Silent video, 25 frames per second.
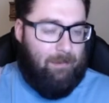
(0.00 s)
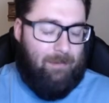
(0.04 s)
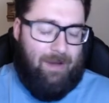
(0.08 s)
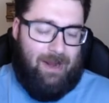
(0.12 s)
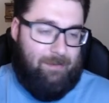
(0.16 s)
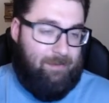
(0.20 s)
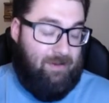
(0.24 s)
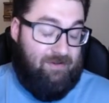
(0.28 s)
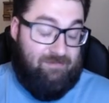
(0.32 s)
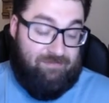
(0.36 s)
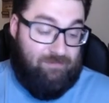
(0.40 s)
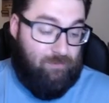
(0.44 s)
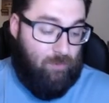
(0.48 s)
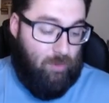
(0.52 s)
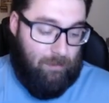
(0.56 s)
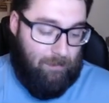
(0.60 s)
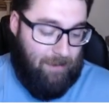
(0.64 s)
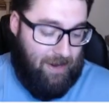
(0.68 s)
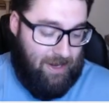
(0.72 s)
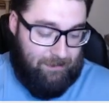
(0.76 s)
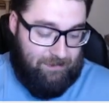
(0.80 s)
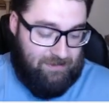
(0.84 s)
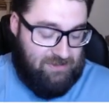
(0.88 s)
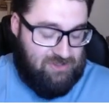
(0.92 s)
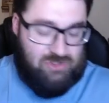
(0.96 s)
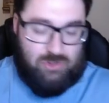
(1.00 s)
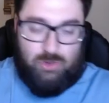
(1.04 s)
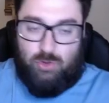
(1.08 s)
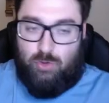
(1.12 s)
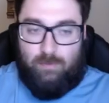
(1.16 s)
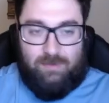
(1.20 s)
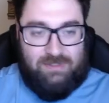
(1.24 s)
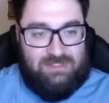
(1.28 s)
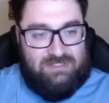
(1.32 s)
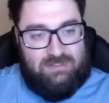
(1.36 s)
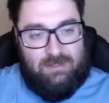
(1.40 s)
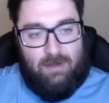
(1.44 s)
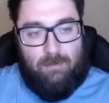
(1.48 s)
It might have been four, might have been two,
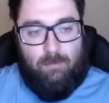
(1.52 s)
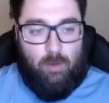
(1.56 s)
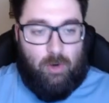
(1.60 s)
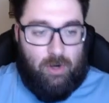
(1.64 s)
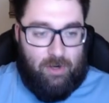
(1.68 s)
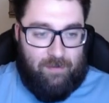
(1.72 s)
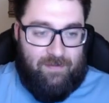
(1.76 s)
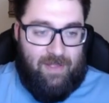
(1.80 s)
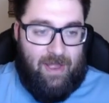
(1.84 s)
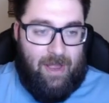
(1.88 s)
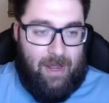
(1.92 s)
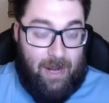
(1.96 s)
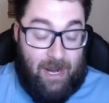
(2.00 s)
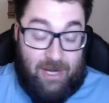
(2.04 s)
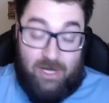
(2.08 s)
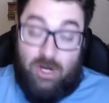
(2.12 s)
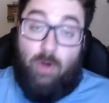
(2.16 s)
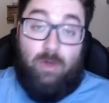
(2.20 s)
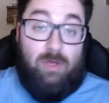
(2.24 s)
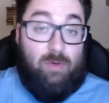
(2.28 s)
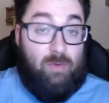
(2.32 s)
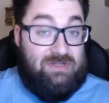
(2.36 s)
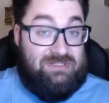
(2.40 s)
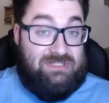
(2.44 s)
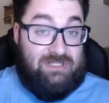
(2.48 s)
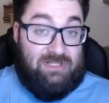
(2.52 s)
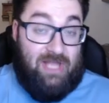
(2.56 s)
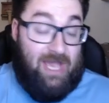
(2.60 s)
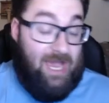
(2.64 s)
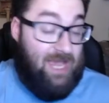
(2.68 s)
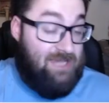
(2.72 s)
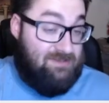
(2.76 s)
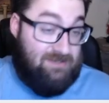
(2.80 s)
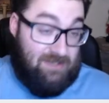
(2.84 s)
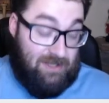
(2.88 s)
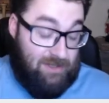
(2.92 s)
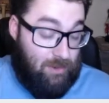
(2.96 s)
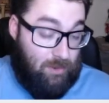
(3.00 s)
but somewhere in that. I know he wasn't
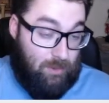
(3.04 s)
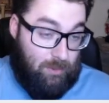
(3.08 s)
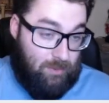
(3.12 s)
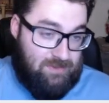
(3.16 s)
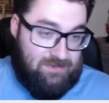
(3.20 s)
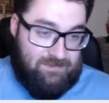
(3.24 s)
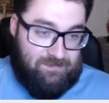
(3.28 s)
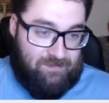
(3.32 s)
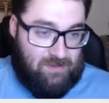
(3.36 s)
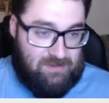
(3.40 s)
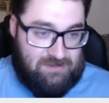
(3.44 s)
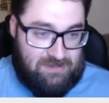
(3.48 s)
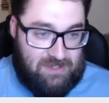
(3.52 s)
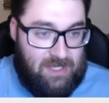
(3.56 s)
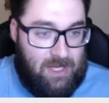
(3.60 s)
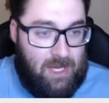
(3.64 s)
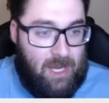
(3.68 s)
last, I know he wasn't first.